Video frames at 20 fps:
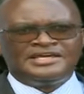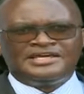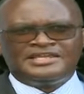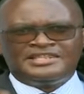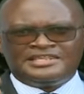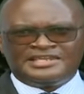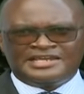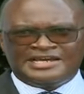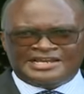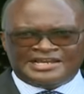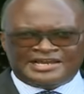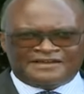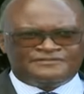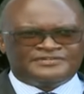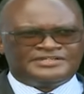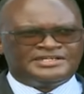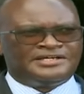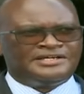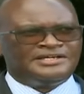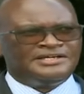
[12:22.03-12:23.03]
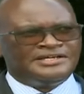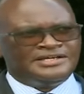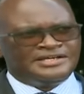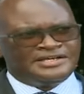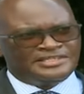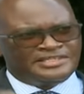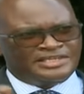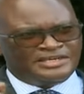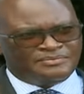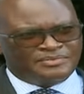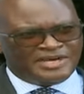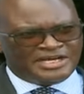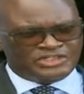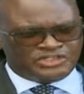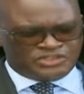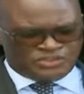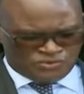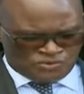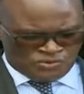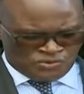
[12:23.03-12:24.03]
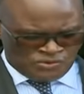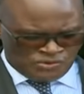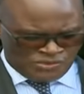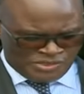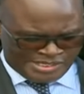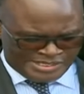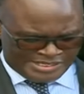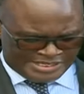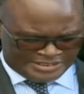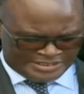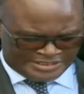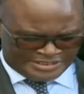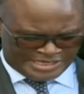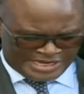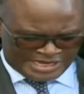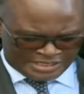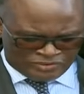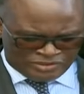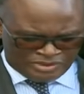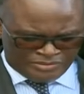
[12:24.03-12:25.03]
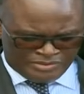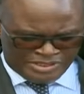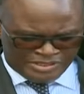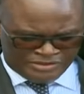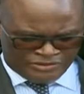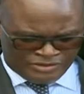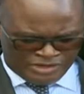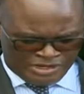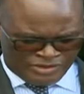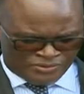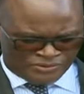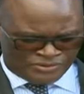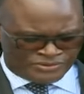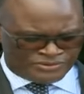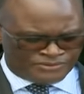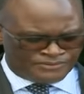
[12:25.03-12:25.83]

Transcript: Thereafter, they must show that it's accurately been renewed.